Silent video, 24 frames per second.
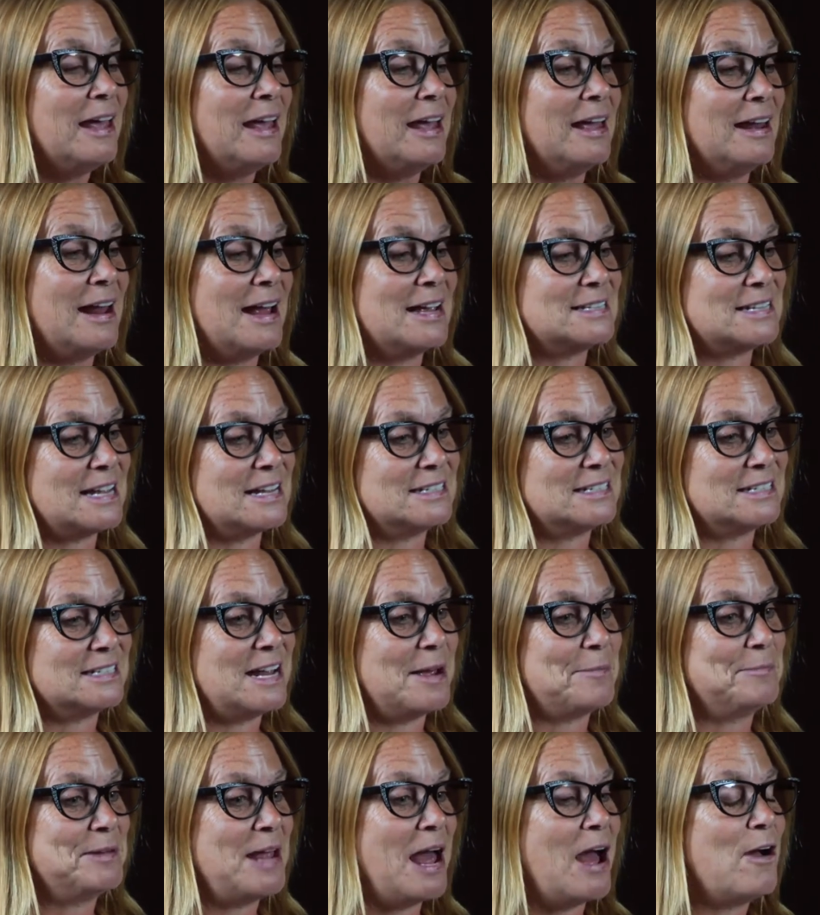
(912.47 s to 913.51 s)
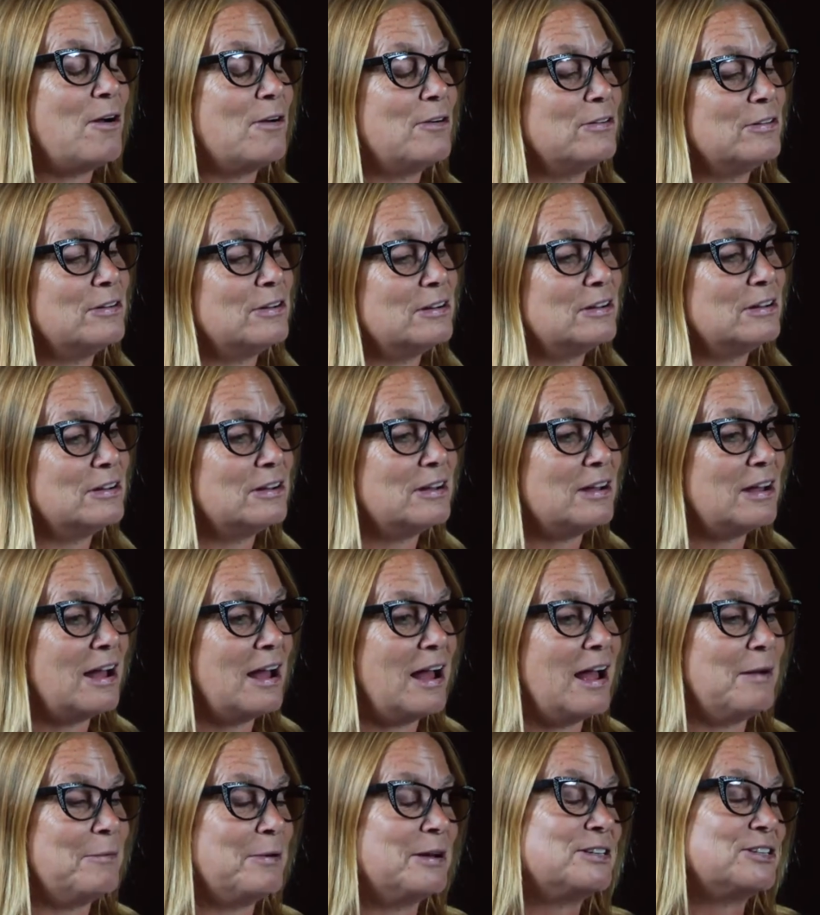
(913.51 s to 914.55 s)
And as I stepped out,
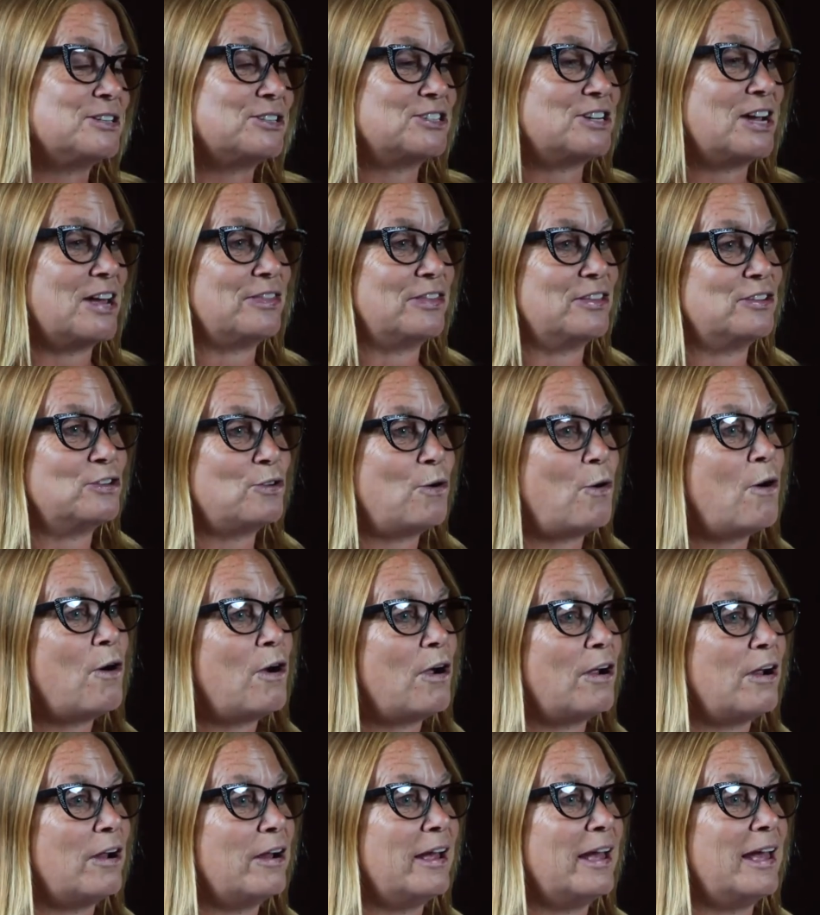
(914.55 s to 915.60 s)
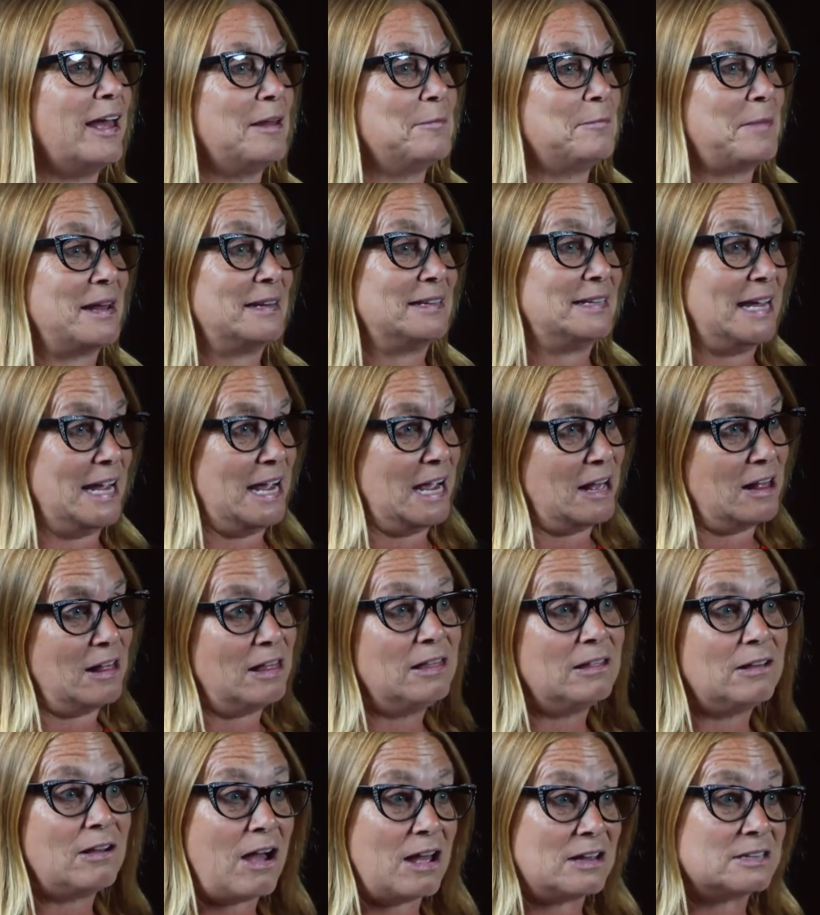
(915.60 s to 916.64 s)
I went to shut the door, and my
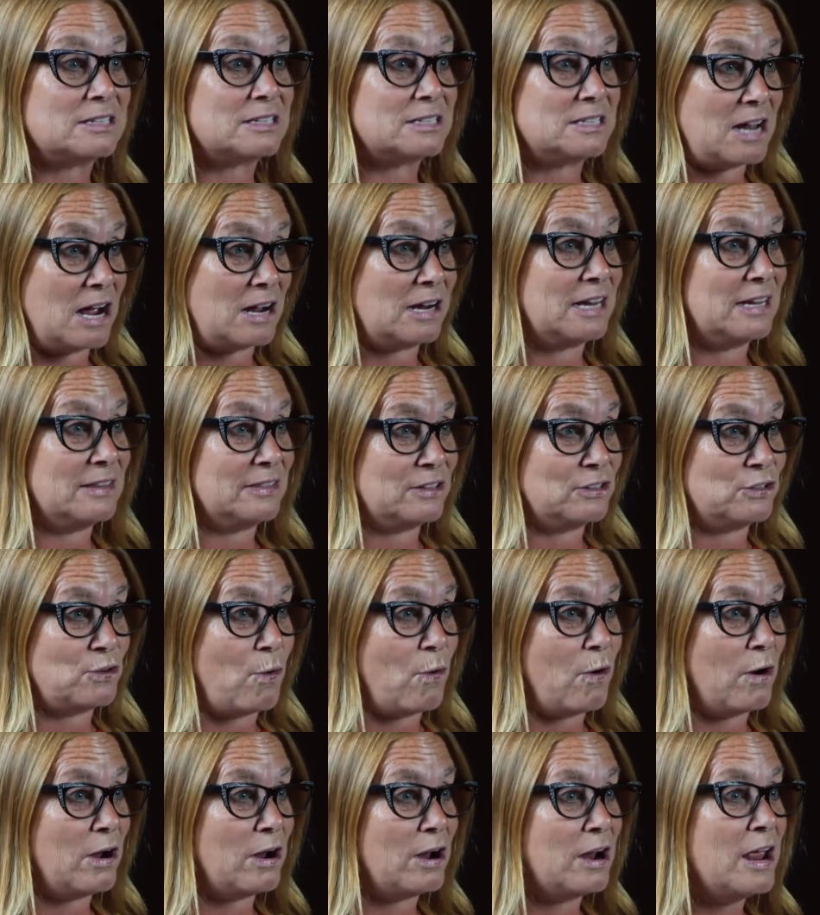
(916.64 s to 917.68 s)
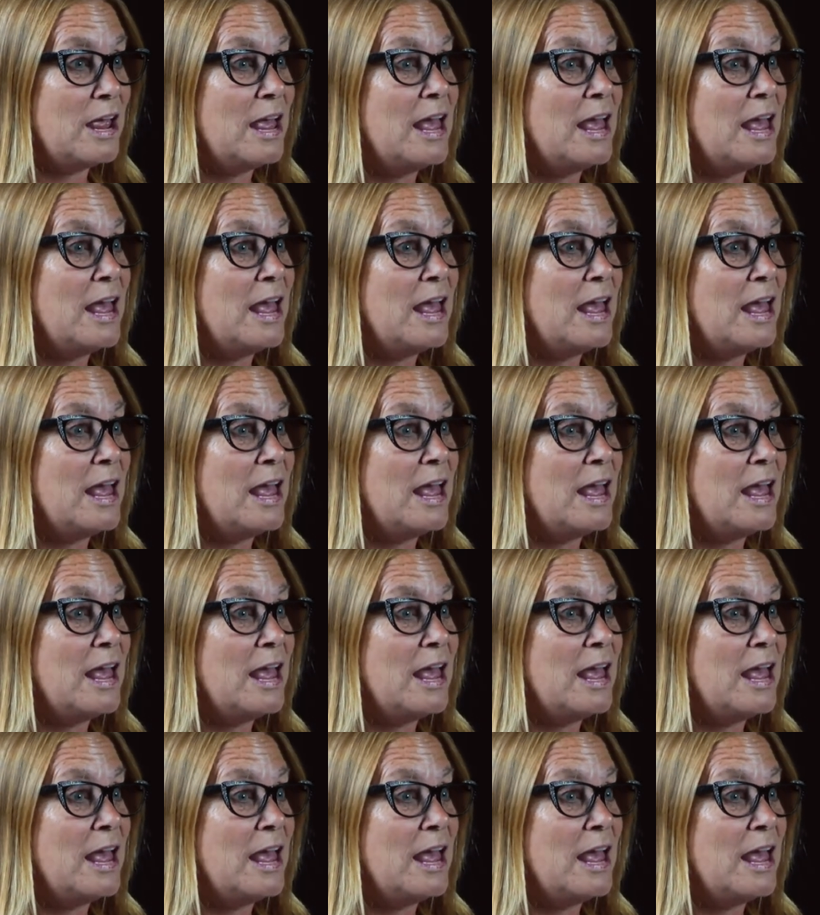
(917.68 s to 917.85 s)
tail got stuck in the door.